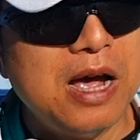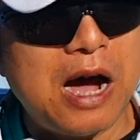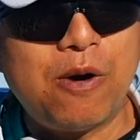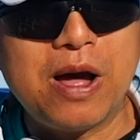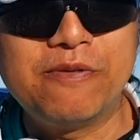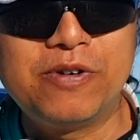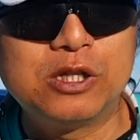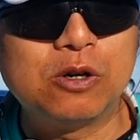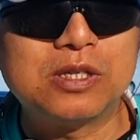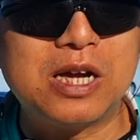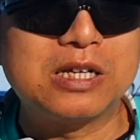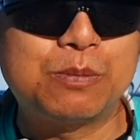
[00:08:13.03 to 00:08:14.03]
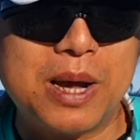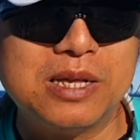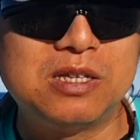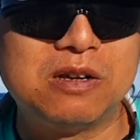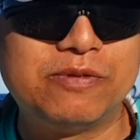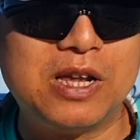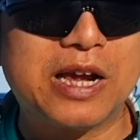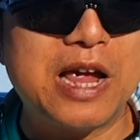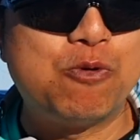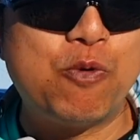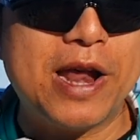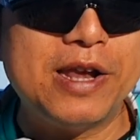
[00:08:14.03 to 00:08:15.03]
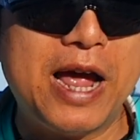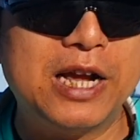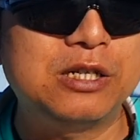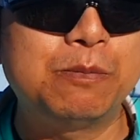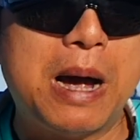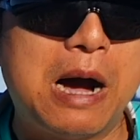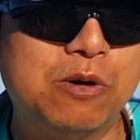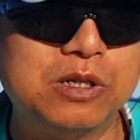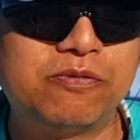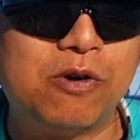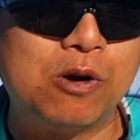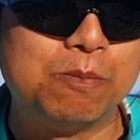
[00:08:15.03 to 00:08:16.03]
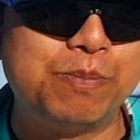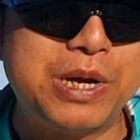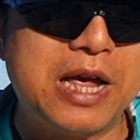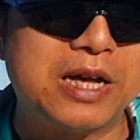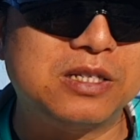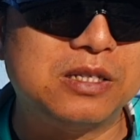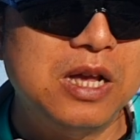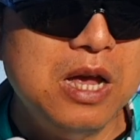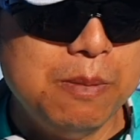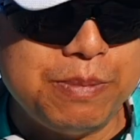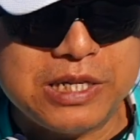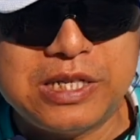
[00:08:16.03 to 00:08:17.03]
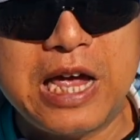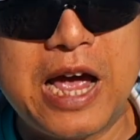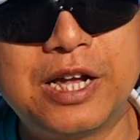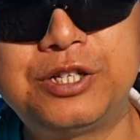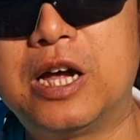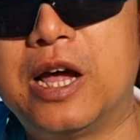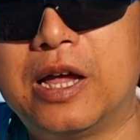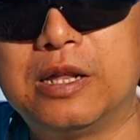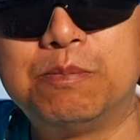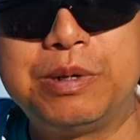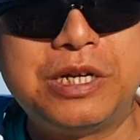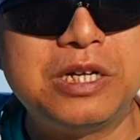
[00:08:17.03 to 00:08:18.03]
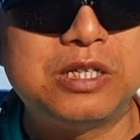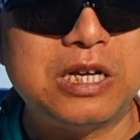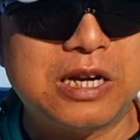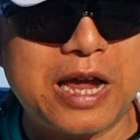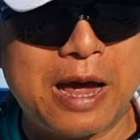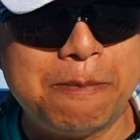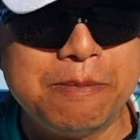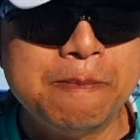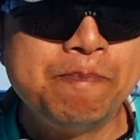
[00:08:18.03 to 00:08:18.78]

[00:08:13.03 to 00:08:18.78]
However, those are expensive. They can rent hashing powers from BCH and BTC camp.